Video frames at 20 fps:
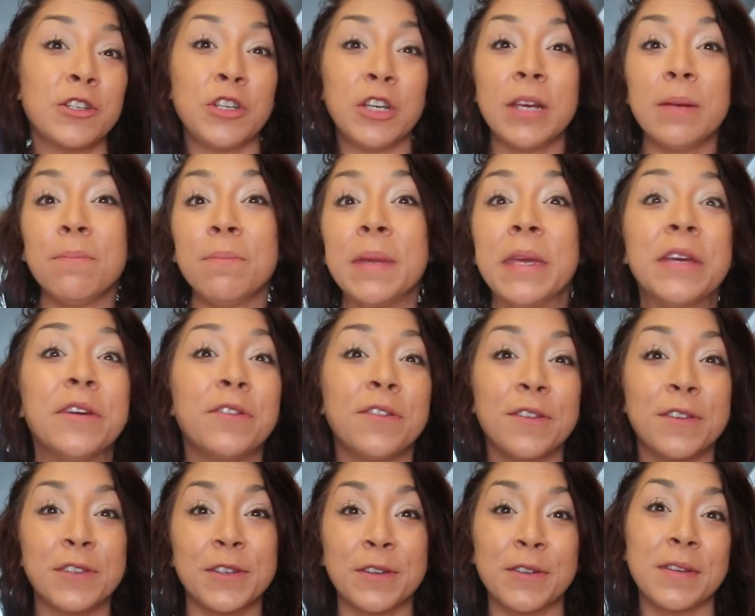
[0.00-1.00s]
cheat
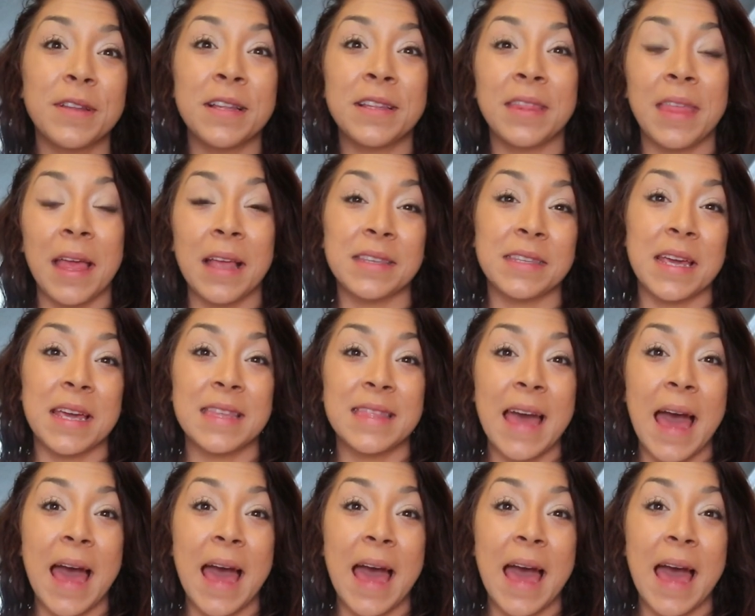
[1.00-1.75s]
meals and things like